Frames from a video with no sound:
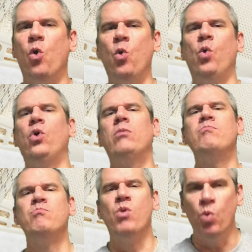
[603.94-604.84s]
or
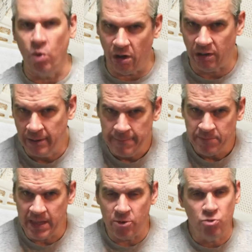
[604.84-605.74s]
more.
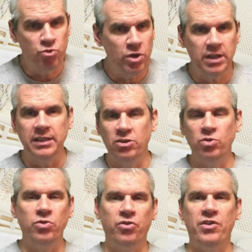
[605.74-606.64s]
They really
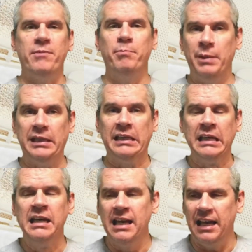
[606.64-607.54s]
do fit big,
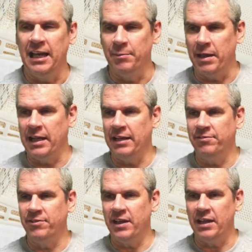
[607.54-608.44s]
and
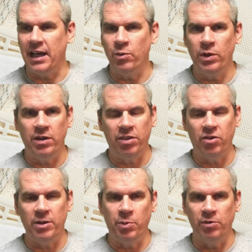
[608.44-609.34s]
I wear a
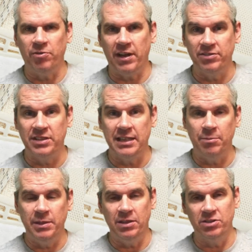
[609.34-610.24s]
30.5
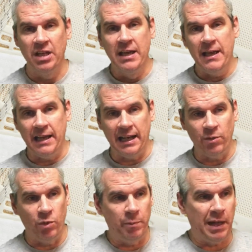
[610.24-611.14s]
centimeters, and
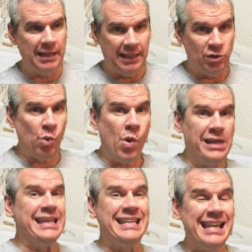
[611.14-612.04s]
I will buy like
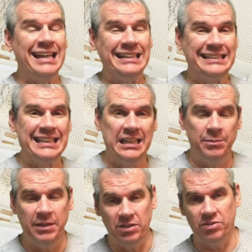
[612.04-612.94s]
29
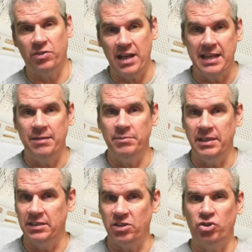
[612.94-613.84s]
centimeters for
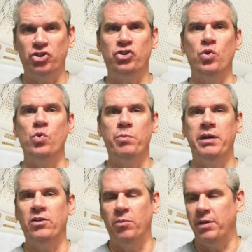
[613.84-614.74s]
NMDs. They're so
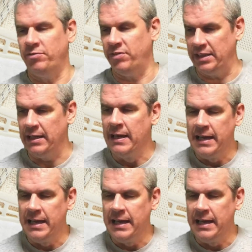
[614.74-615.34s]
big on my feet,